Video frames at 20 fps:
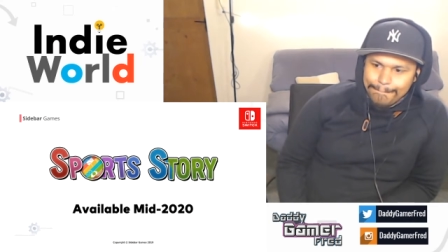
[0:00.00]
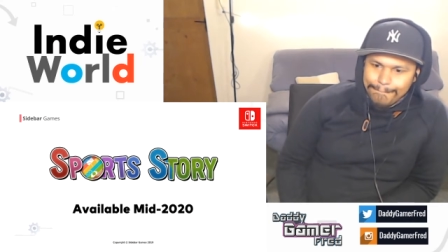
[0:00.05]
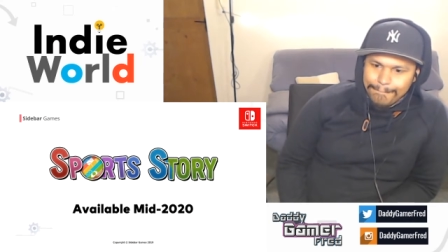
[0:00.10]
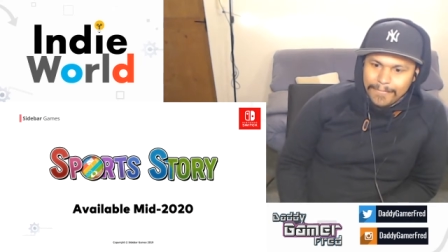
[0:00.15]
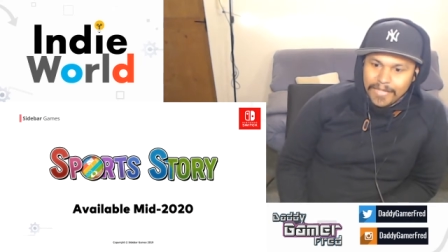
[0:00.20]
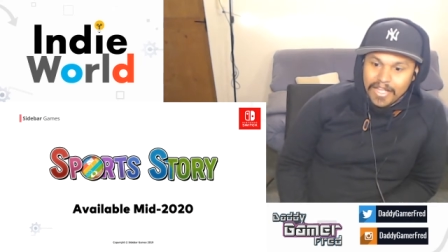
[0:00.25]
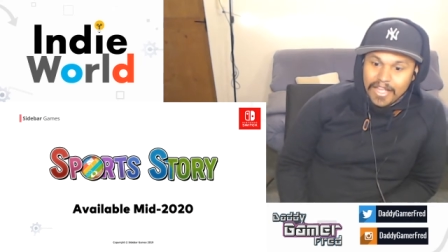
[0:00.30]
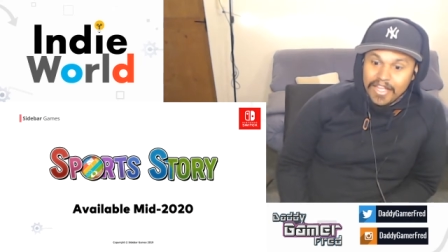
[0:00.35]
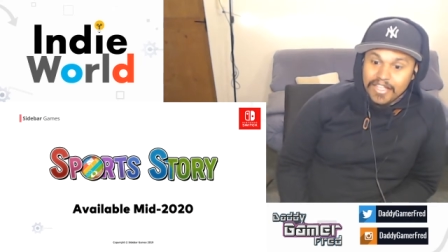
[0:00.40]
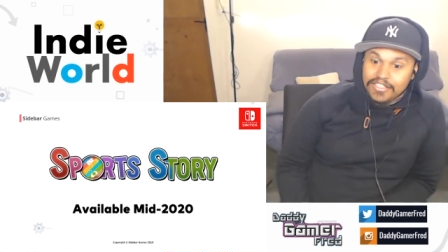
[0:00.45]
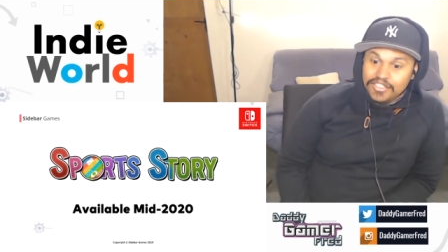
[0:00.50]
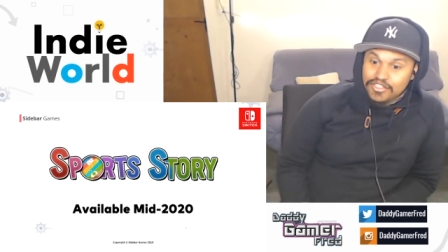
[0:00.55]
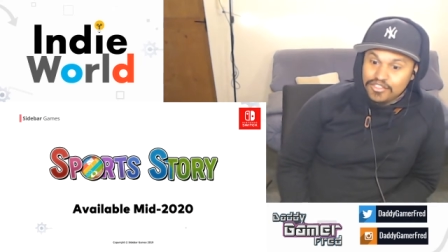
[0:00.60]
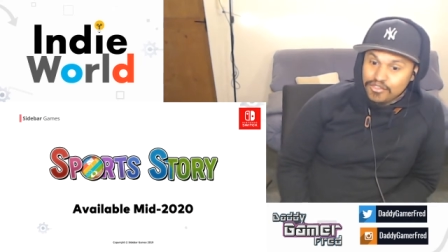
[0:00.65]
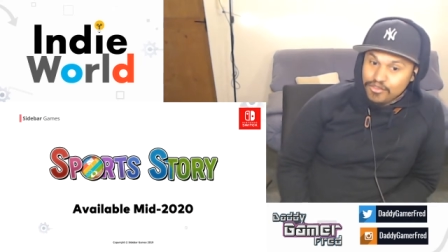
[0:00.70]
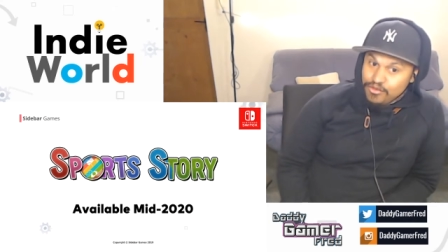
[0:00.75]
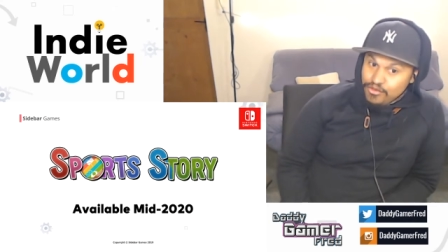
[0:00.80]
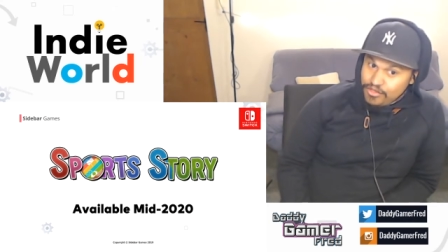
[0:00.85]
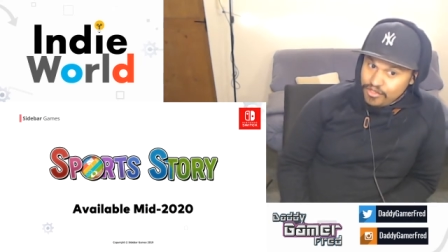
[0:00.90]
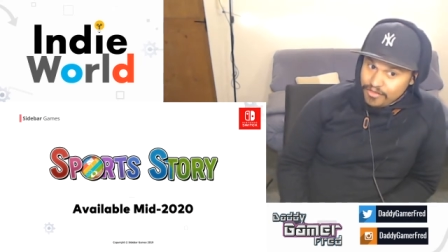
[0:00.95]
on Nintendo
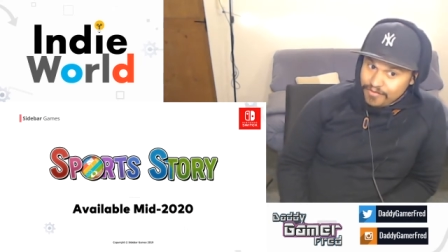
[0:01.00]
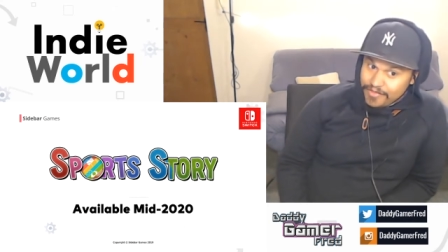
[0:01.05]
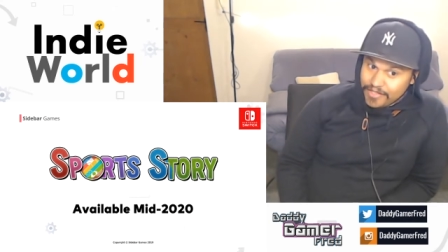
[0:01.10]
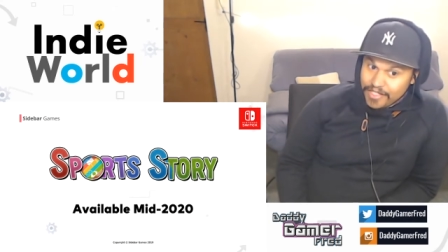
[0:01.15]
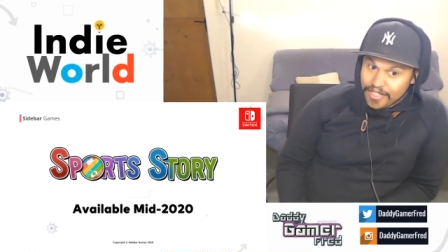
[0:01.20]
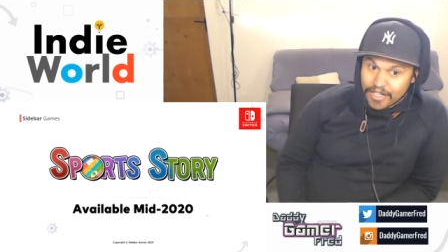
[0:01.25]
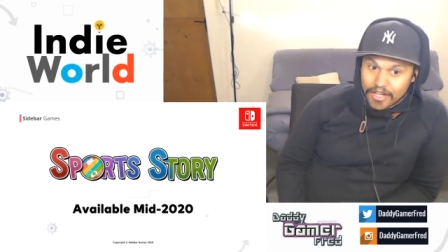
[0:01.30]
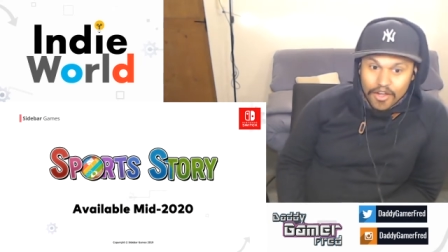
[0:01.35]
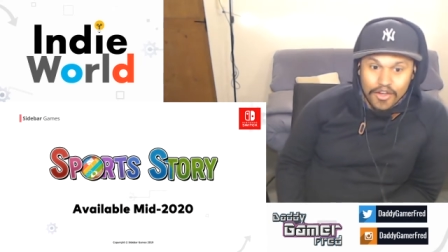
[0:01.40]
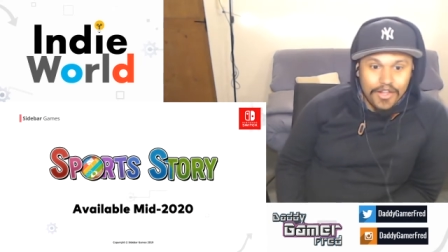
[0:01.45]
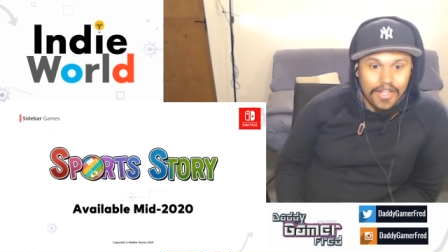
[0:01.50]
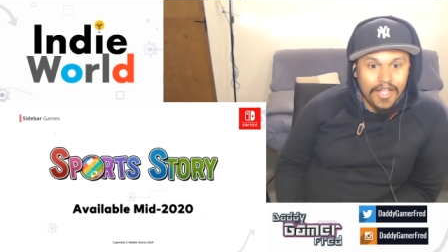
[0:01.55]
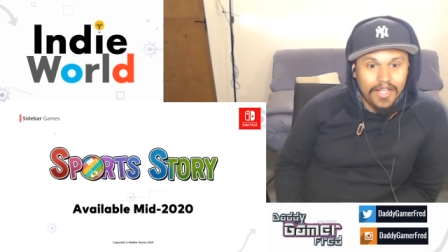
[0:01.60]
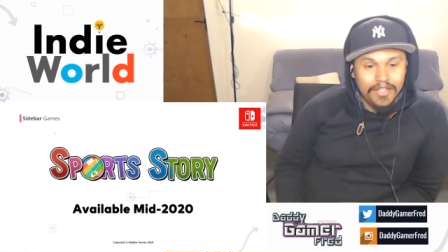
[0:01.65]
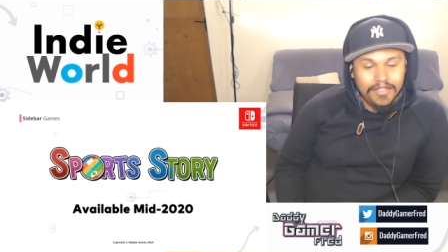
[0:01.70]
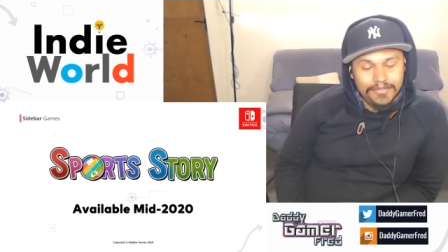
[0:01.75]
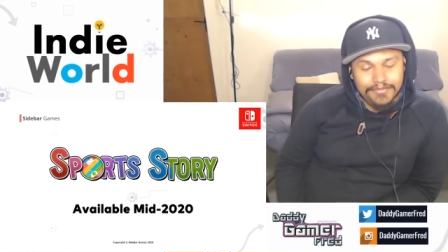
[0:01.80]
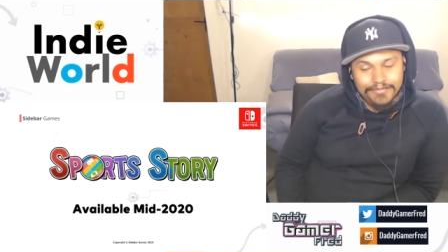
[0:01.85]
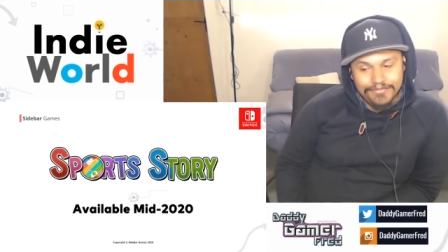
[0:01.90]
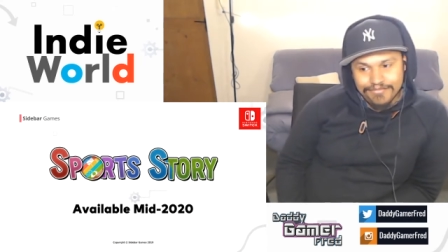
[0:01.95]
Switch in mid
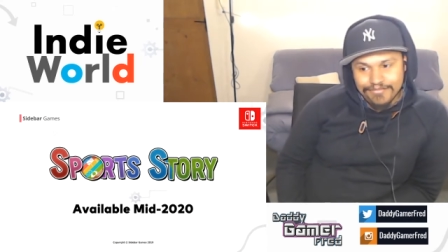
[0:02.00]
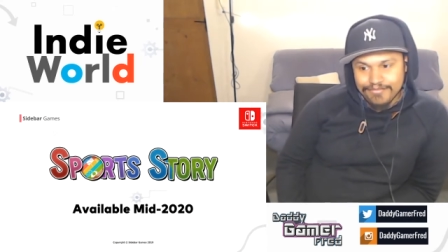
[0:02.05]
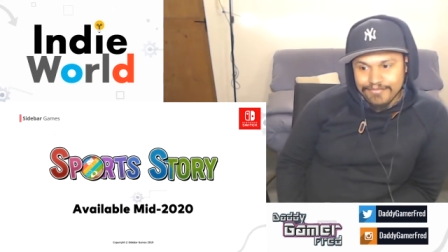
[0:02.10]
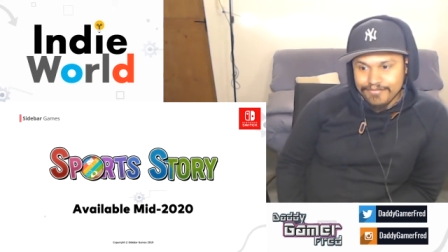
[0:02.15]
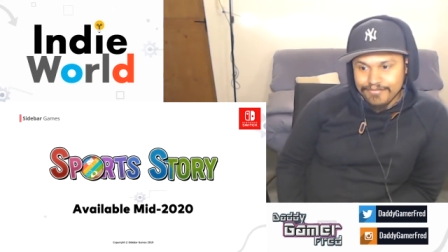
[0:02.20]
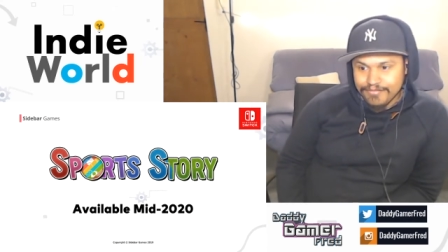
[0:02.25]
2020. Okay.